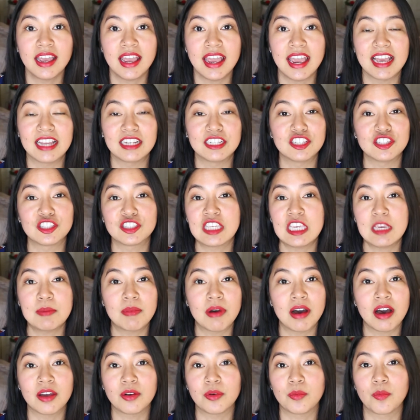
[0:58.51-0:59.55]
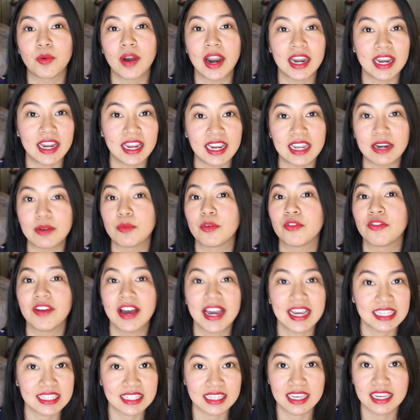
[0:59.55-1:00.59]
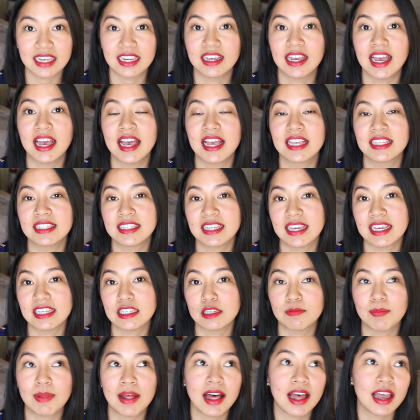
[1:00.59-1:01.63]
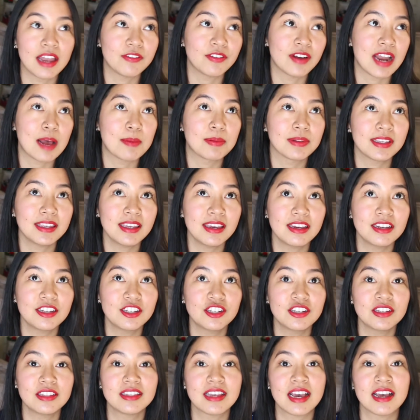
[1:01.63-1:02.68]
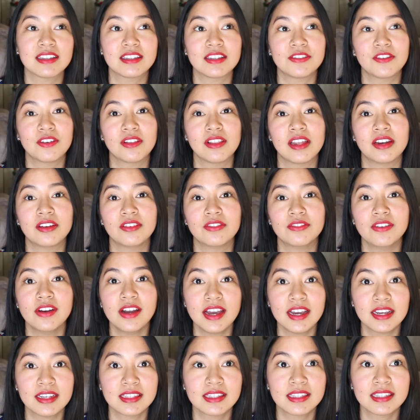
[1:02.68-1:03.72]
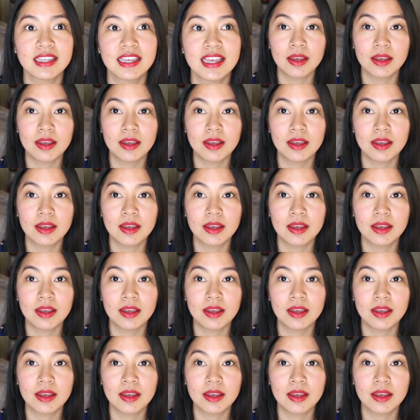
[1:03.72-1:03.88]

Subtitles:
and just keep on writing and revising essays, applying for applications, asking for a letter of recs.